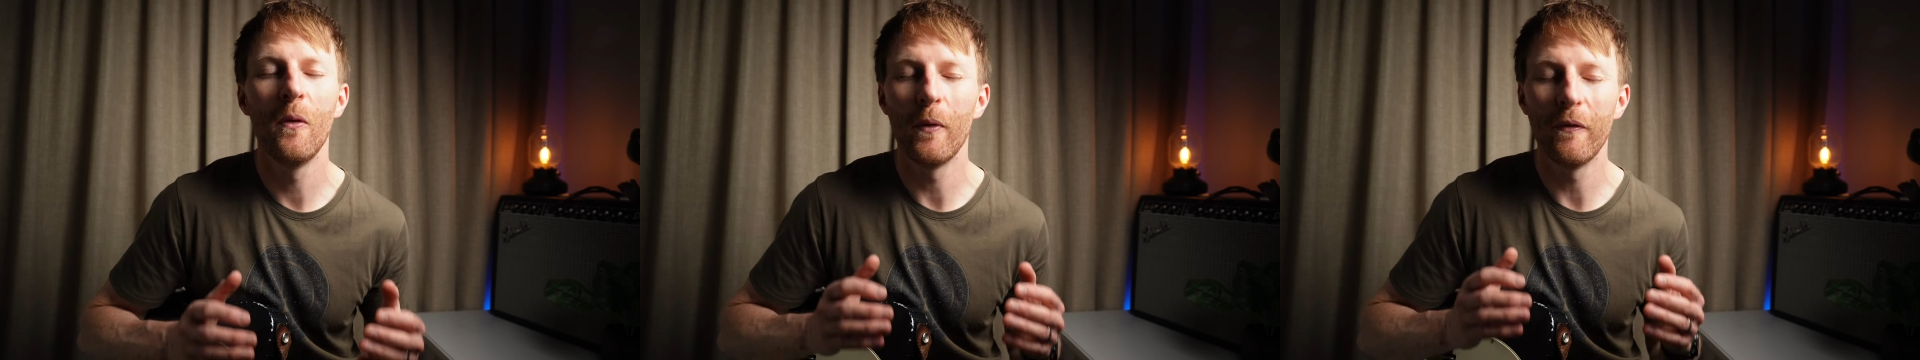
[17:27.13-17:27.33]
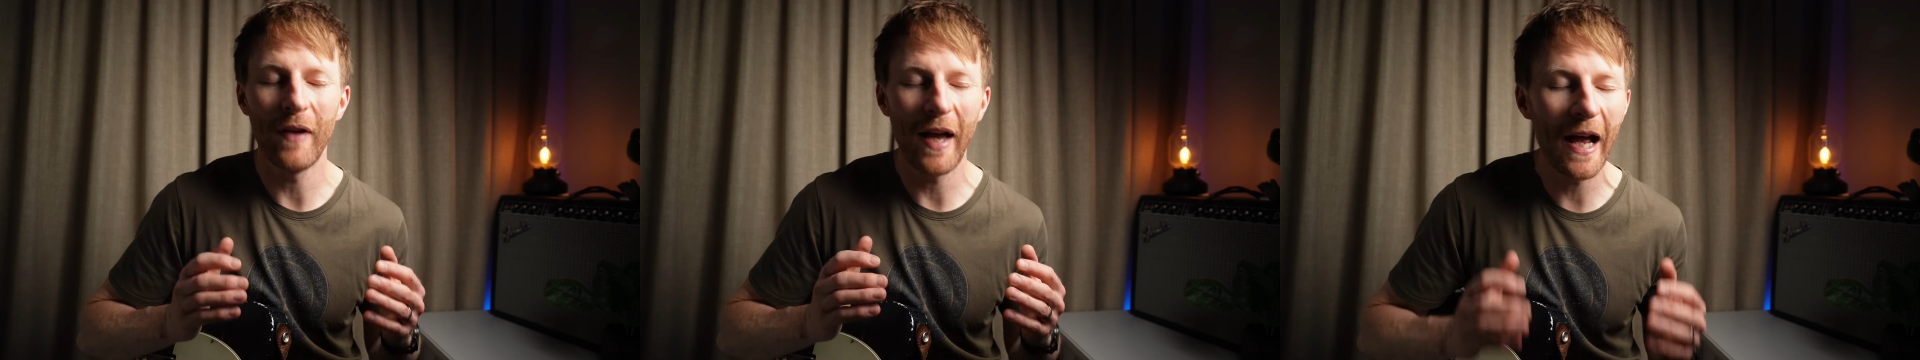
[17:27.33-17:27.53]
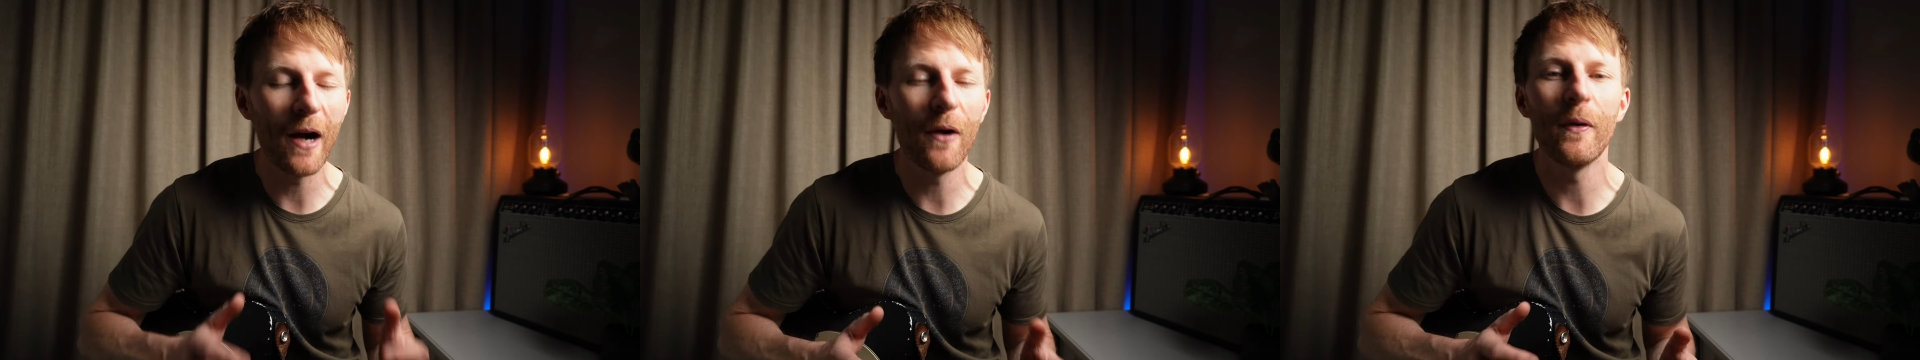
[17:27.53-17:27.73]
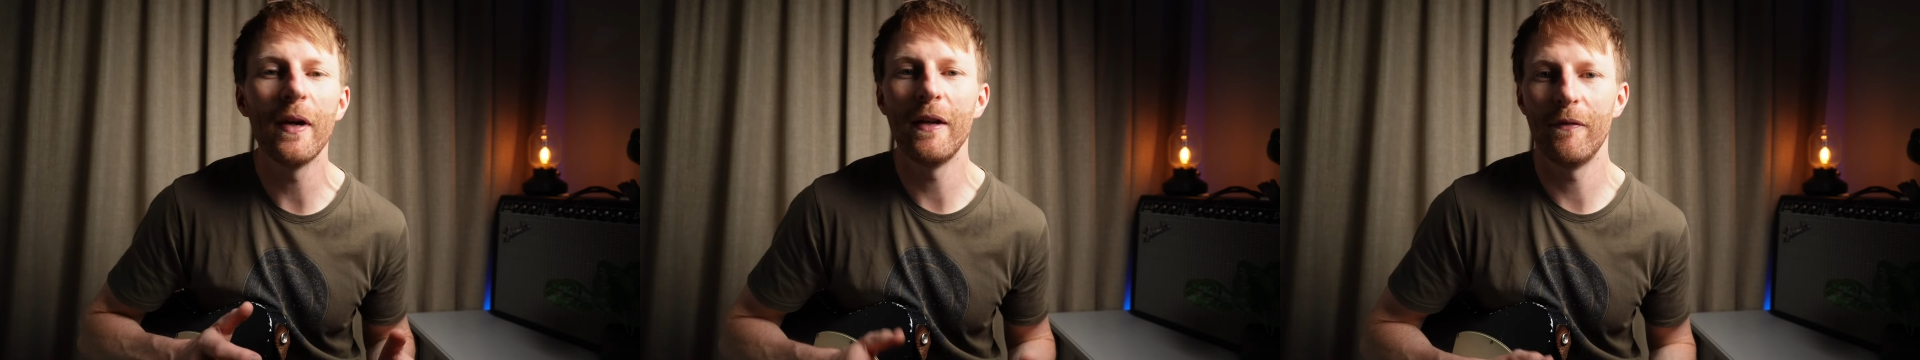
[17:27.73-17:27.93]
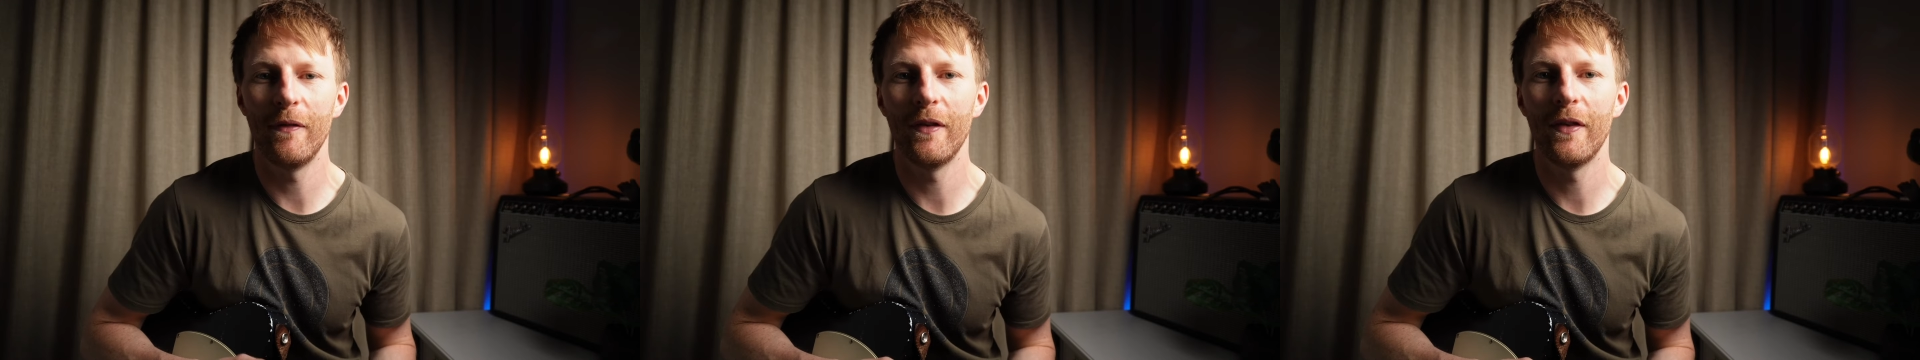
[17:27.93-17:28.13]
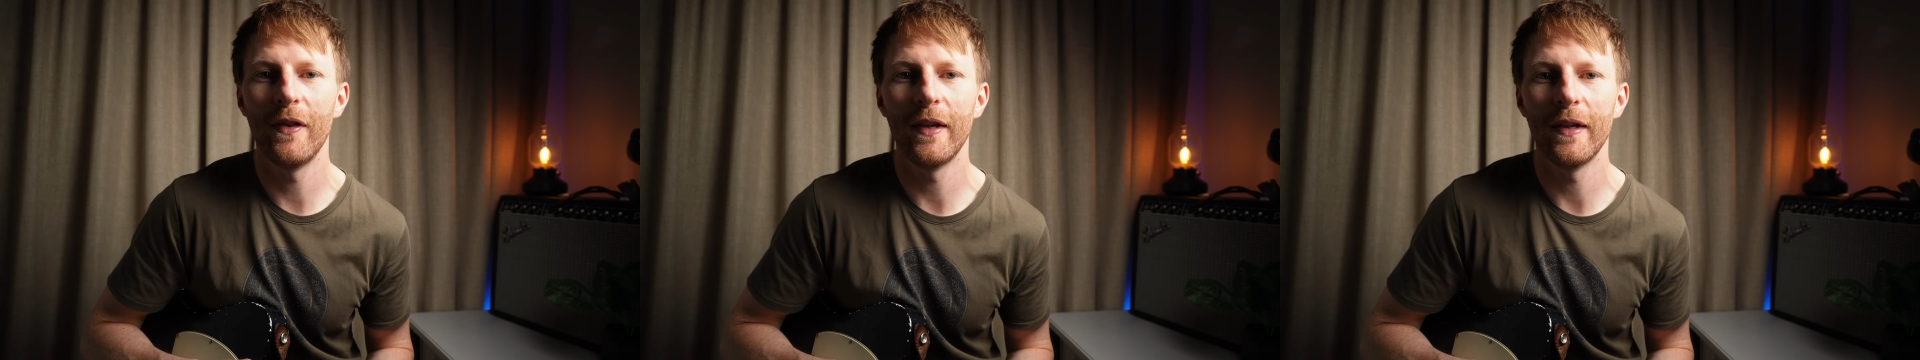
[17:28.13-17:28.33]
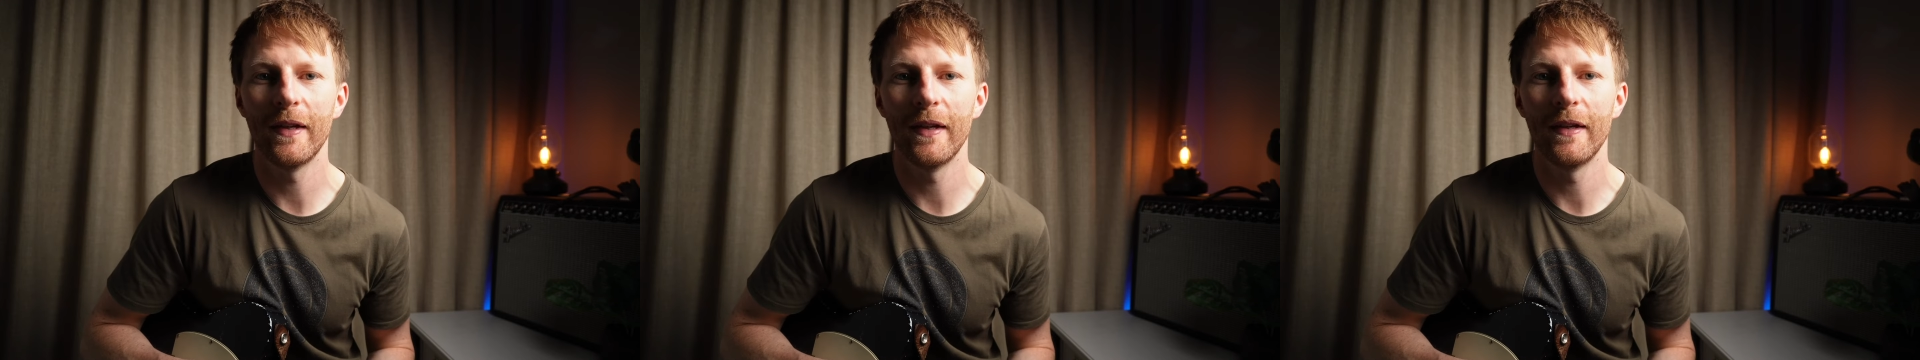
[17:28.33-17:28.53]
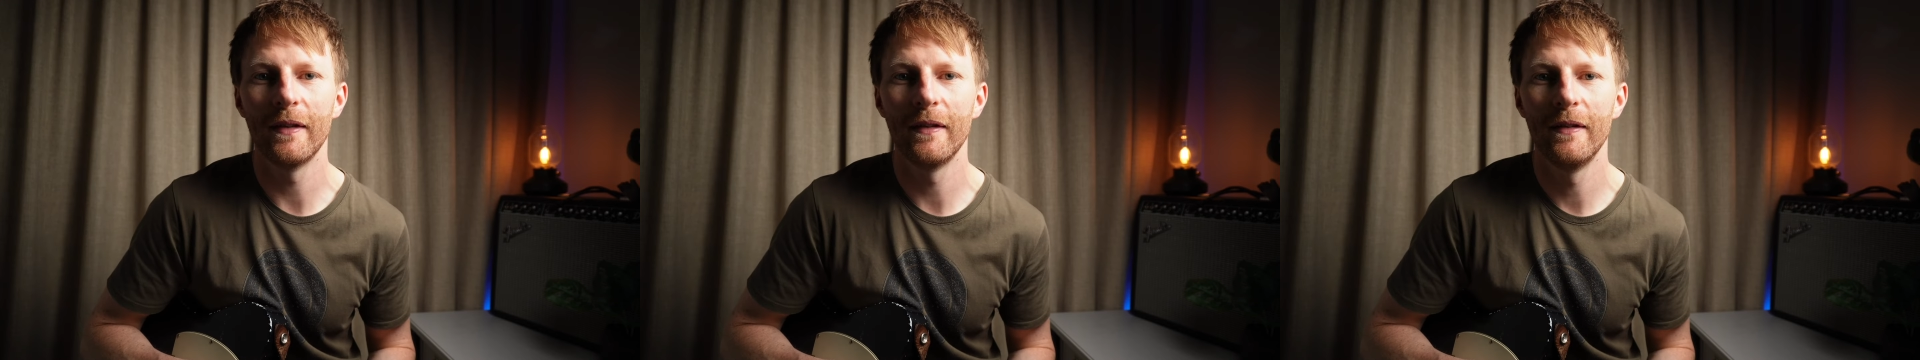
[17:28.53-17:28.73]
without even
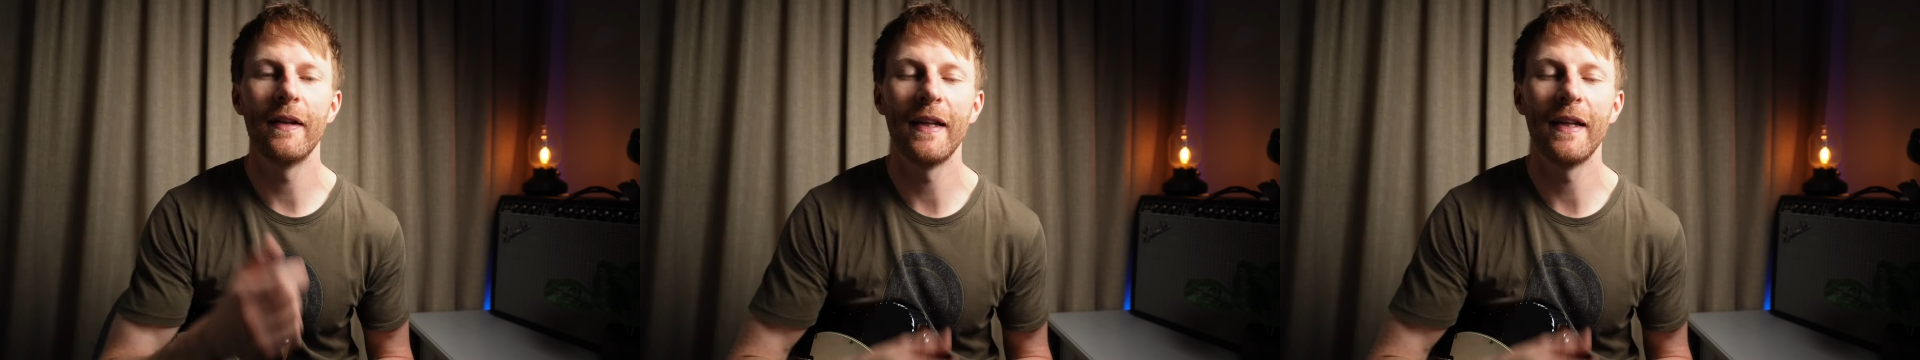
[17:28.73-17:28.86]
thinking.